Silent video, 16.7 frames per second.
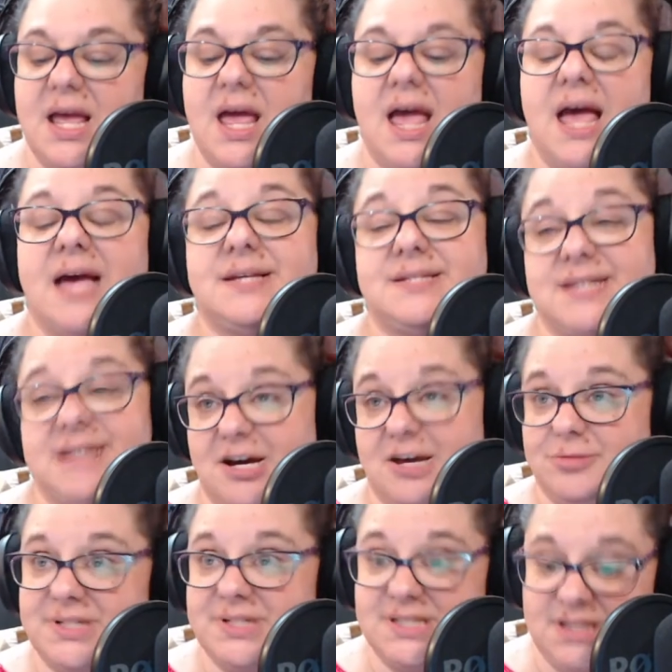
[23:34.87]
has now
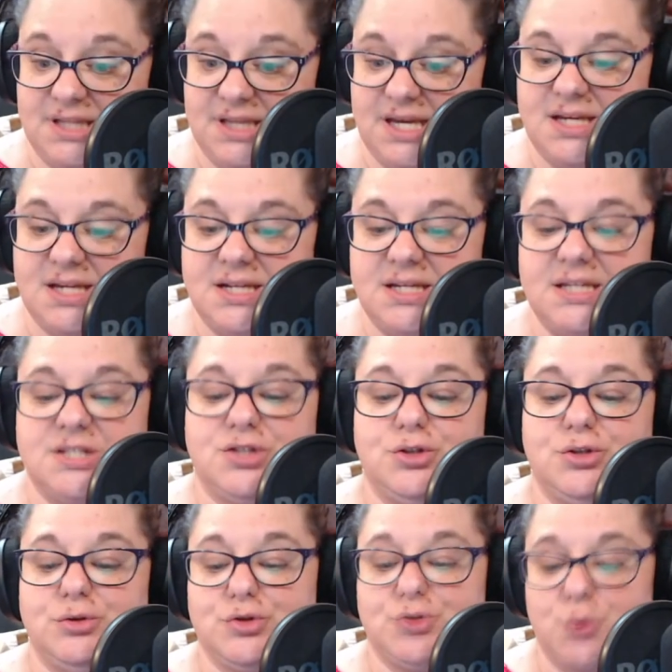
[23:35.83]
been delayed
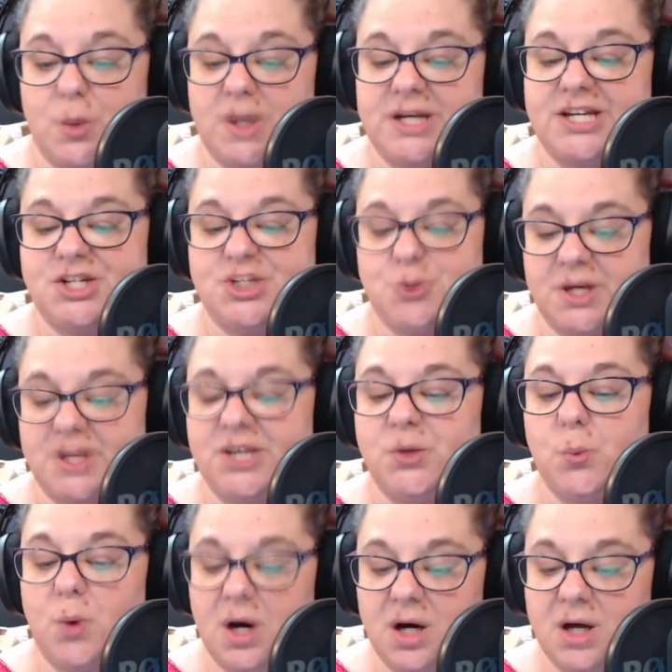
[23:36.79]
into
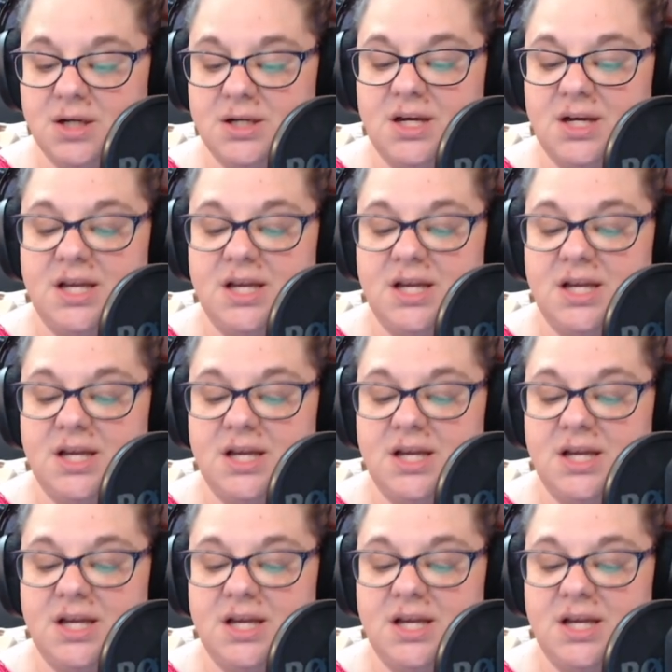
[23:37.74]
2021.